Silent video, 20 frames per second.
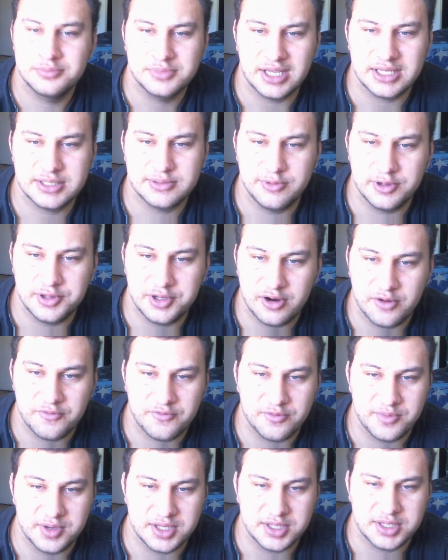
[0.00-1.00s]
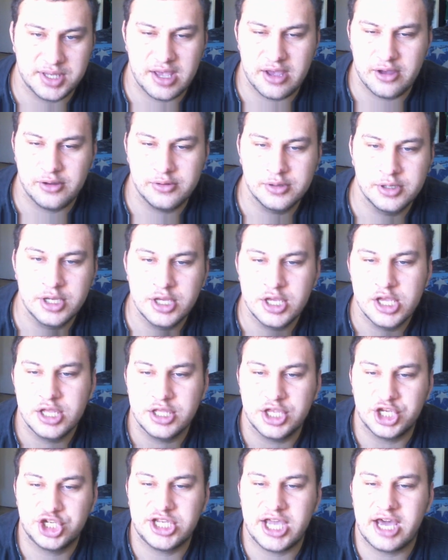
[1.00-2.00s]
That's really hard for me to tell.
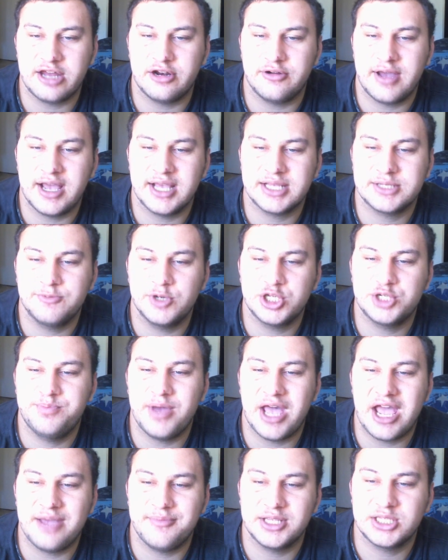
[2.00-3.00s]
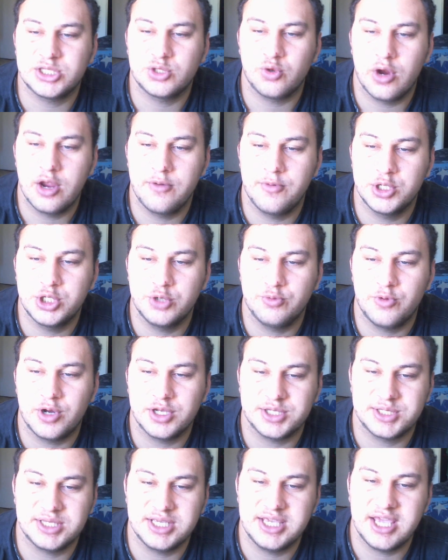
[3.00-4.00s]
The Shadow asks, which Batman story would you
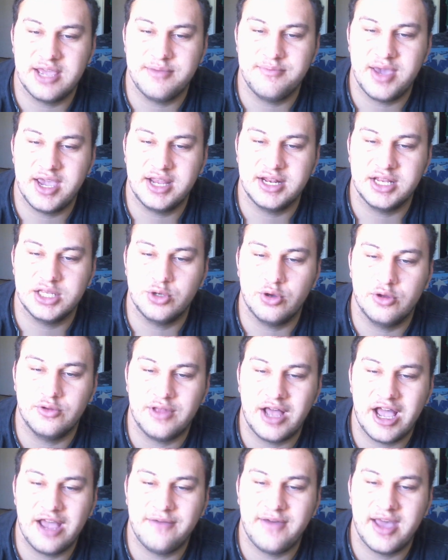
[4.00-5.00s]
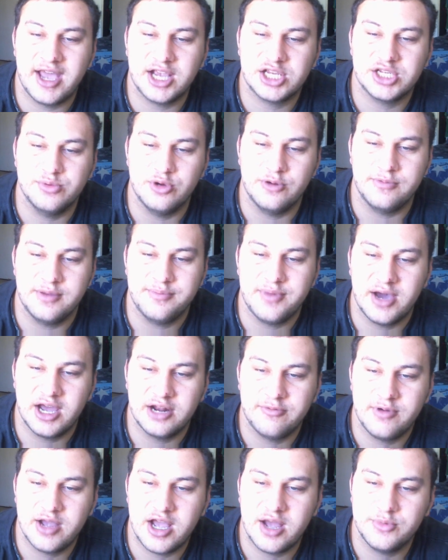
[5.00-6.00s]
want to see get made into a live-action movie? By
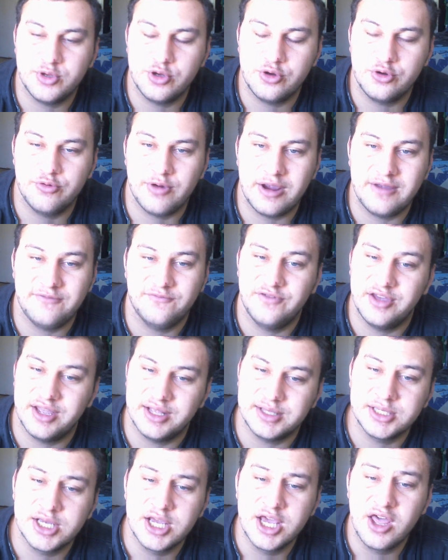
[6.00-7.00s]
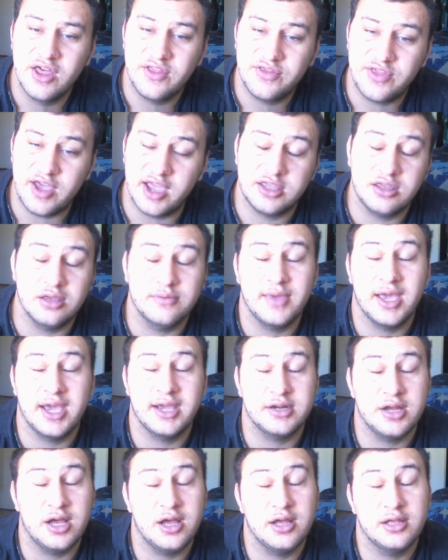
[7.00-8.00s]
the way, I'm new, great vids. Thank you,
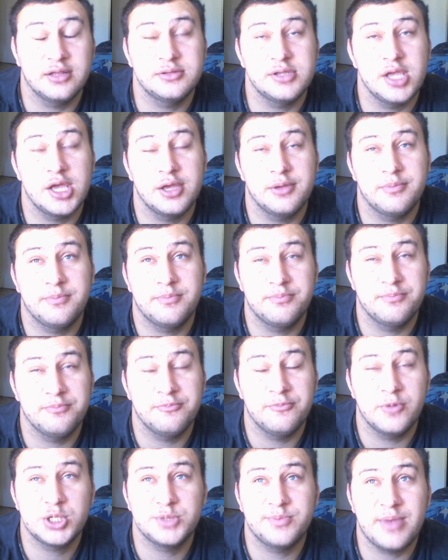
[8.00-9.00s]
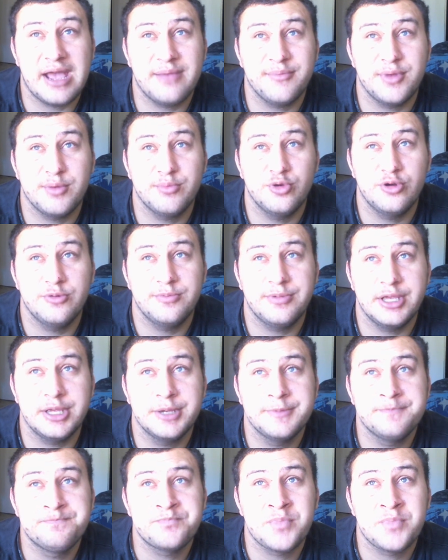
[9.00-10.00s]
man. Which Batman movie?